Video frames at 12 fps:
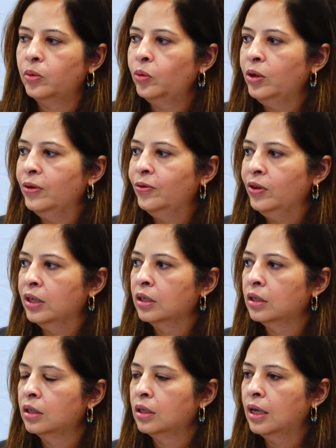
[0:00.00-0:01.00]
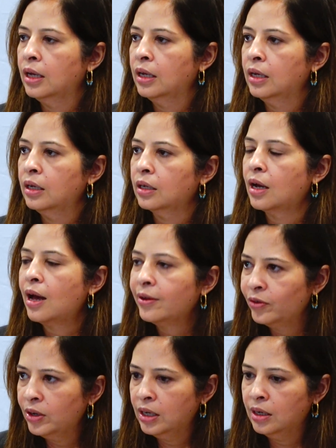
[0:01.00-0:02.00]
We feel
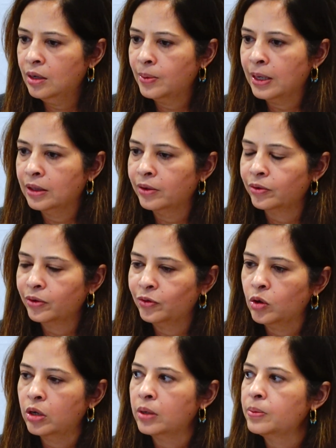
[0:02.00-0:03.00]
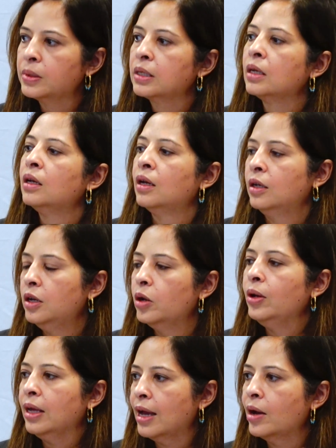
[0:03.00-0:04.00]
confident about the reforms,
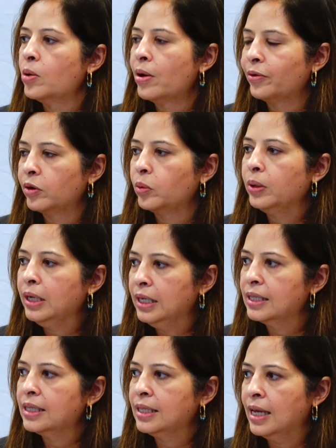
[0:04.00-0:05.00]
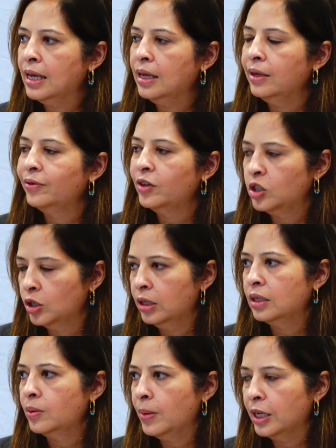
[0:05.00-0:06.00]
noting, however, we need to stay
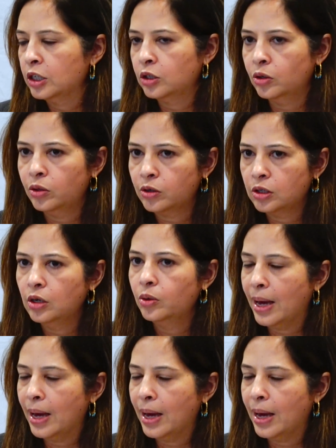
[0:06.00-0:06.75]
vigilant to make sure there's no